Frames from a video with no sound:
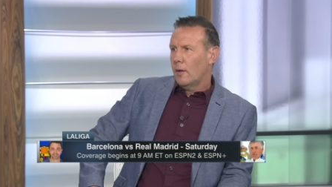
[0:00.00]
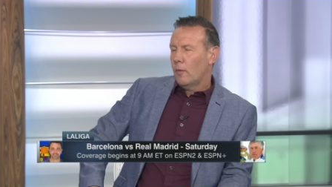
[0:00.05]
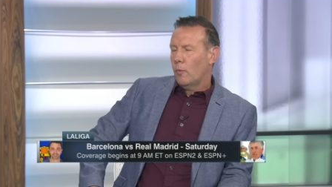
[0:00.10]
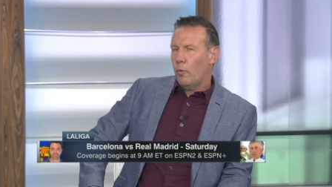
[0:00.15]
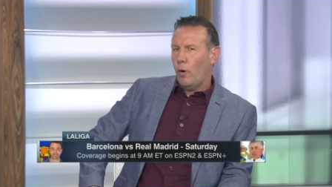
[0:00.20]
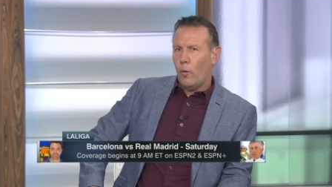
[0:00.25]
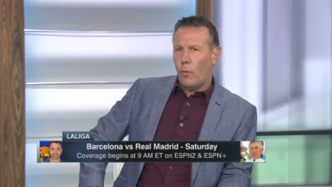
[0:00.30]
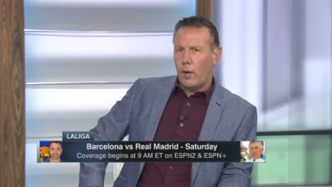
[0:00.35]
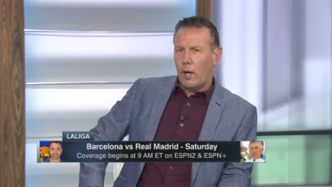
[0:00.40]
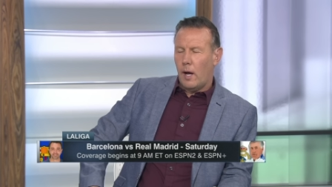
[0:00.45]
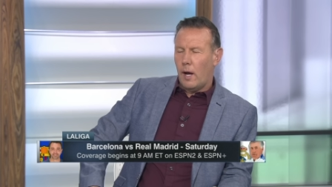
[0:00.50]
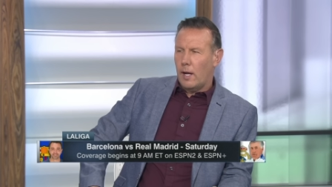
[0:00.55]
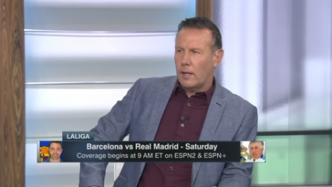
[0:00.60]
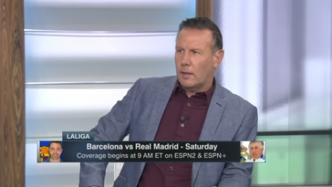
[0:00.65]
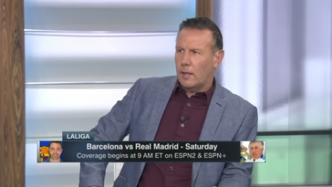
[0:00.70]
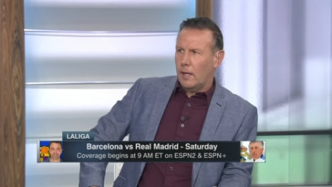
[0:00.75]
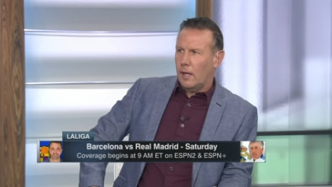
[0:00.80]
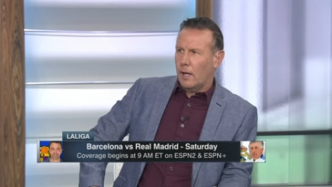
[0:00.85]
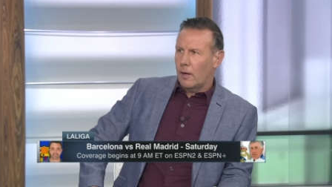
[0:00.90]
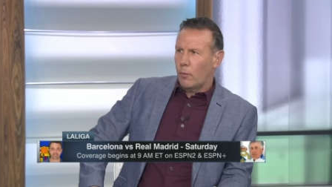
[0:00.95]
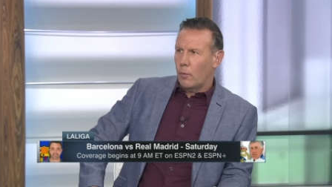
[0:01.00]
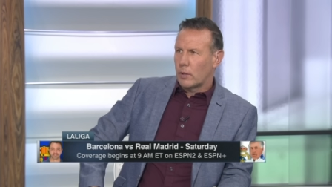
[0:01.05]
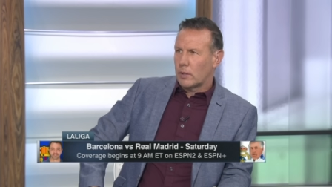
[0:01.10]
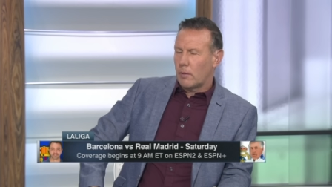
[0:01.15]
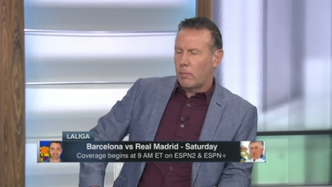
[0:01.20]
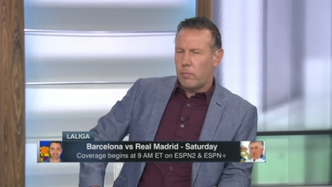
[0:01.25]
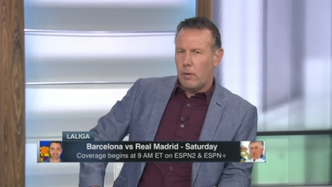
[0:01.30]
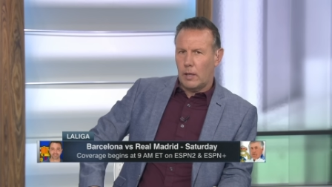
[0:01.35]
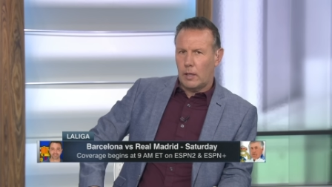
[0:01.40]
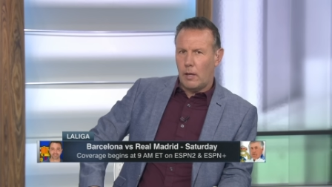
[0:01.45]
What we had here was a
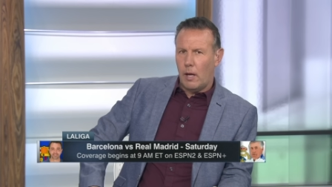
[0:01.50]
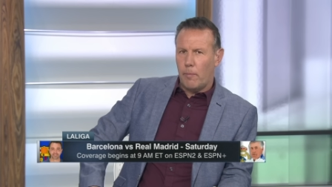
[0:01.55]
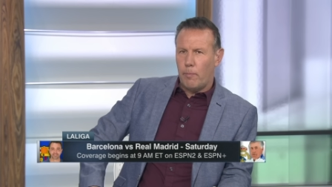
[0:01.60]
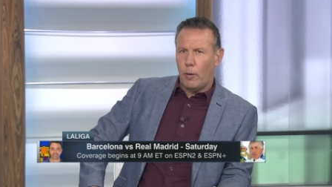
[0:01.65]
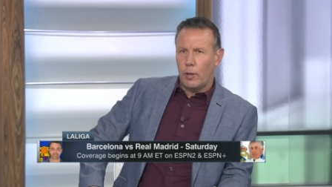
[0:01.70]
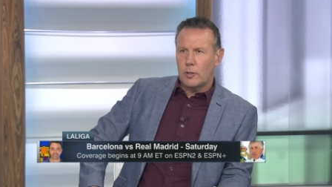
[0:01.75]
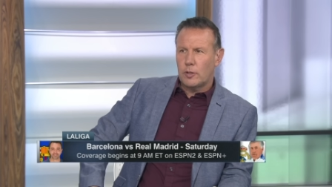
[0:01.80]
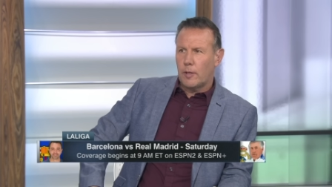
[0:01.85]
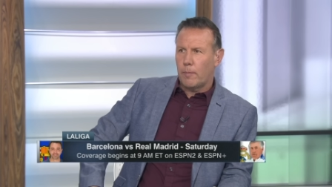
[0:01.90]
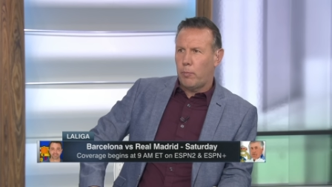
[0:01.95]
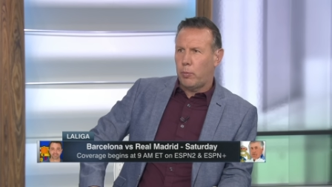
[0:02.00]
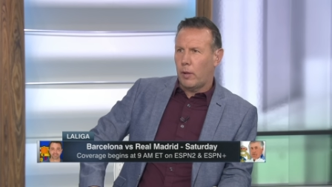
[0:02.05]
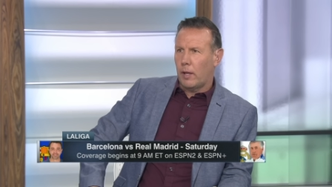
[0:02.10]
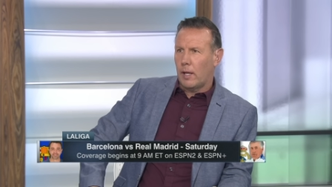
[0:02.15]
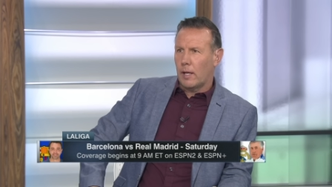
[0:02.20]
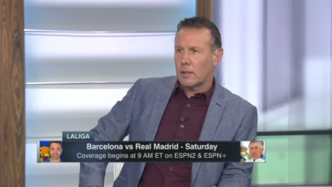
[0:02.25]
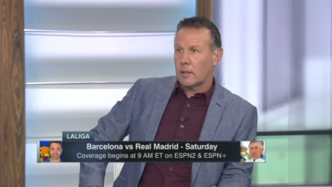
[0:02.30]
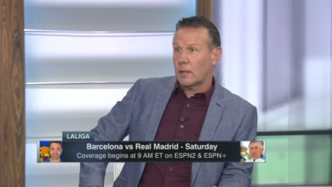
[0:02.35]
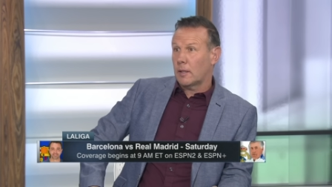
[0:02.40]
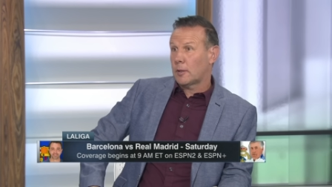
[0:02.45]
bunch of players,